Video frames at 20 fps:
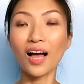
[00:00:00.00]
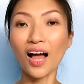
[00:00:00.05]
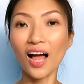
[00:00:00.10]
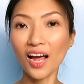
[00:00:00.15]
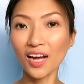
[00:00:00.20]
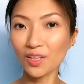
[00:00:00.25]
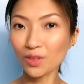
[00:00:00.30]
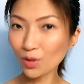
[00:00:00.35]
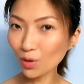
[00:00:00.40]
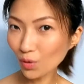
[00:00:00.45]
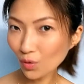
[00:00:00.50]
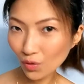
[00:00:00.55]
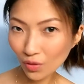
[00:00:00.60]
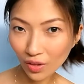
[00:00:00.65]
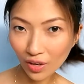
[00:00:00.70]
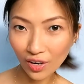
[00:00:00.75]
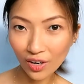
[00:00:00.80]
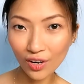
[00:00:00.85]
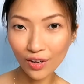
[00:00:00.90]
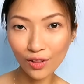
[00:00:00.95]
I know
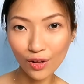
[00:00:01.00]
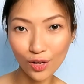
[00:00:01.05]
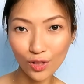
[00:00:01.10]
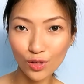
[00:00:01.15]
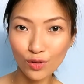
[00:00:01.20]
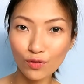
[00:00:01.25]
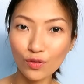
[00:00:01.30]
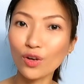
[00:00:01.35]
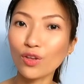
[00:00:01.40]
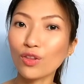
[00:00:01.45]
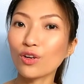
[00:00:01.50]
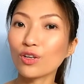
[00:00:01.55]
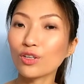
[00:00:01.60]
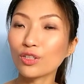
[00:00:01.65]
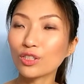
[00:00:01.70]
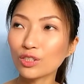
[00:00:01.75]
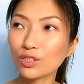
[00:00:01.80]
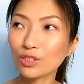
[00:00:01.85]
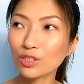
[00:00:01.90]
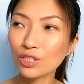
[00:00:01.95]
there are a lot of other
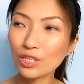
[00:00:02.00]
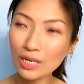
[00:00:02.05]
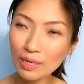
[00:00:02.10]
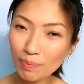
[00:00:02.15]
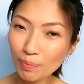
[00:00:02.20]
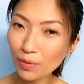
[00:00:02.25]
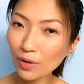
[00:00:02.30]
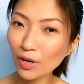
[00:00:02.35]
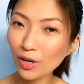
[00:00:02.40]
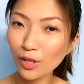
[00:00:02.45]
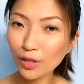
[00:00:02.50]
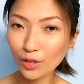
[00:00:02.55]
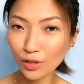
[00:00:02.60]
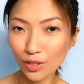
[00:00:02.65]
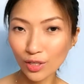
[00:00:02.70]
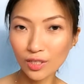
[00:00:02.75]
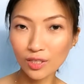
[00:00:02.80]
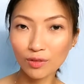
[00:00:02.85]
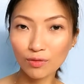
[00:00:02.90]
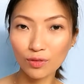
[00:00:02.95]
cheaper
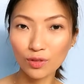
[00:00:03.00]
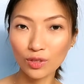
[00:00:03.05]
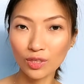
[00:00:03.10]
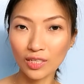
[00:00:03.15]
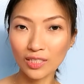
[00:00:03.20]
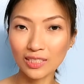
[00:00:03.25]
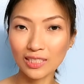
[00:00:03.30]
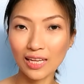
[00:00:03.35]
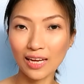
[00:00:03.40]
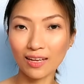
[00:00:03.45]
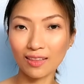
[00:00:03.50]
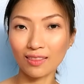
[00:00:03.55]
alternative to this, like